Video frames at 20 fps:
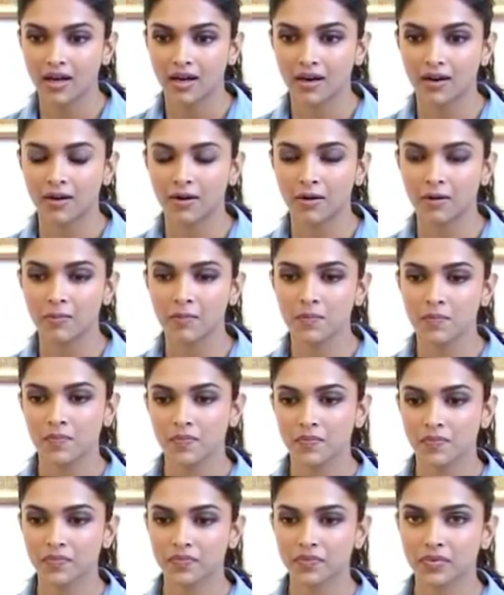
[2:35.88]
Um,
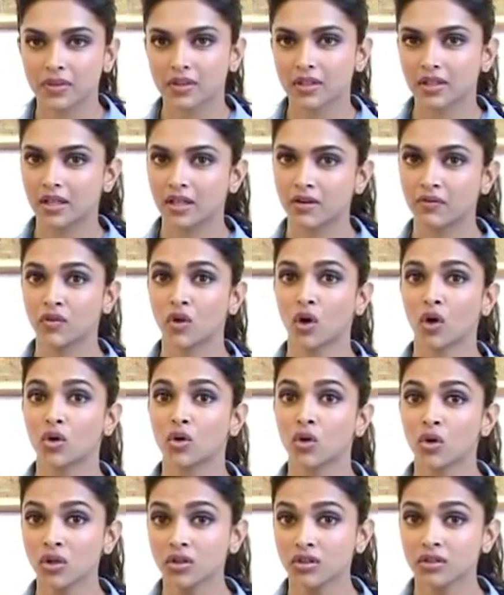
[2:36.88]
if you're
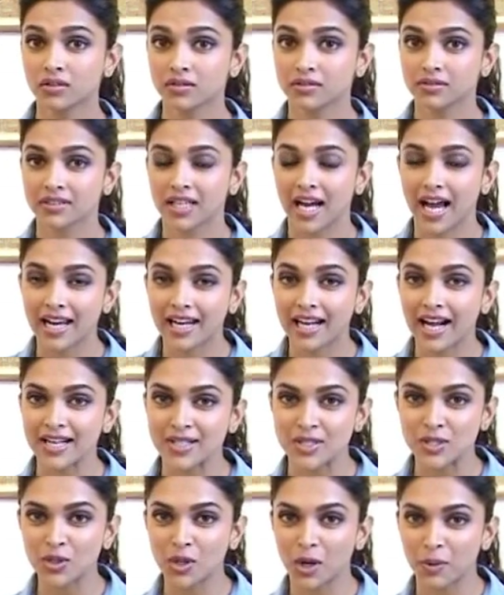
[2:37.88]
good, I'll
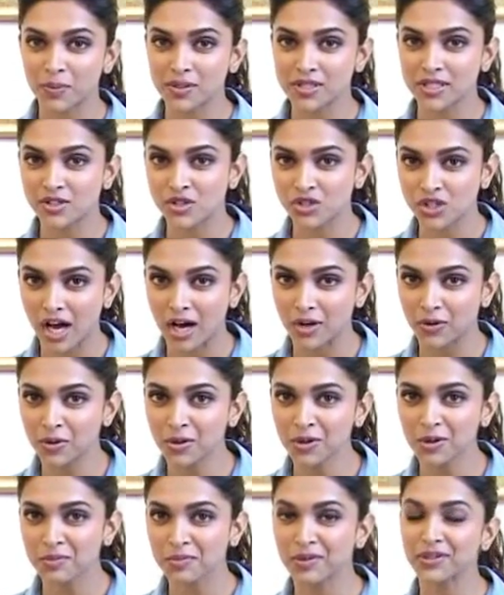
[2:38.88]
cast you opposite Shah
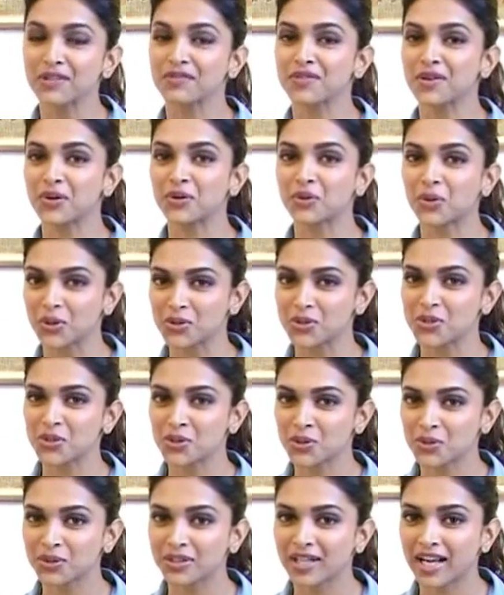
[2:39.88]
Rukh, but if you're not
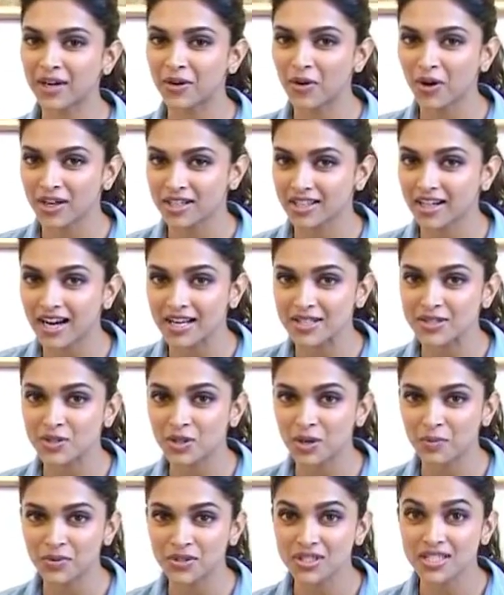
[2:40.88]
so good, I'll cast
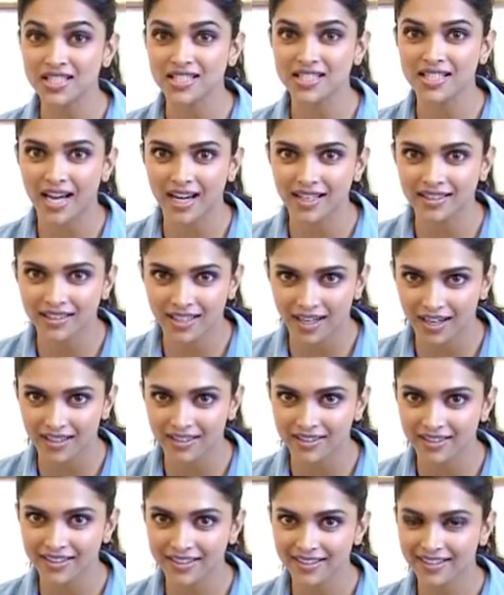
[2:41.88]
you opposite Zayed
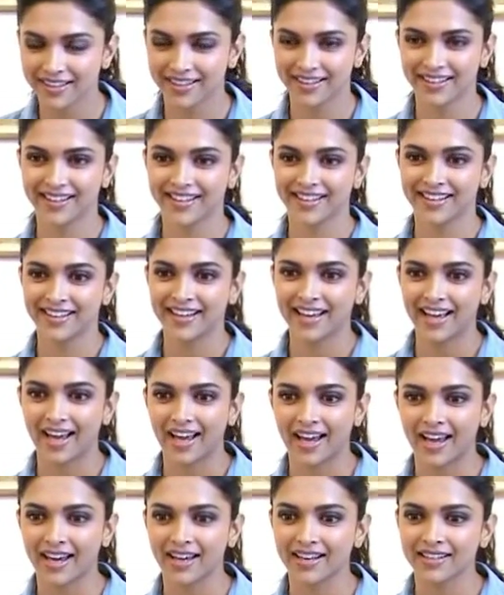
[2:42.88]
Khan."
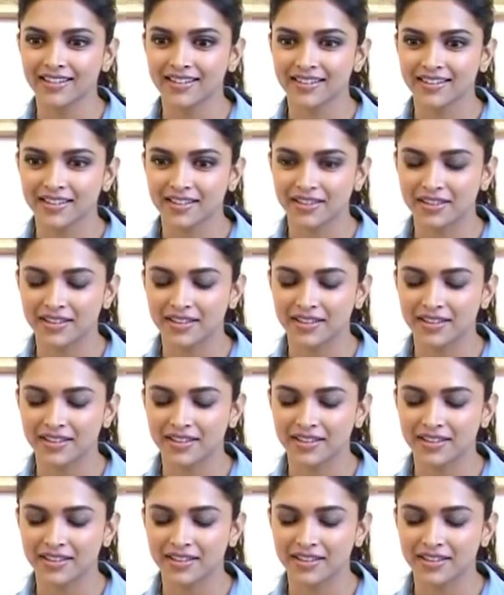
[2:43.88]
And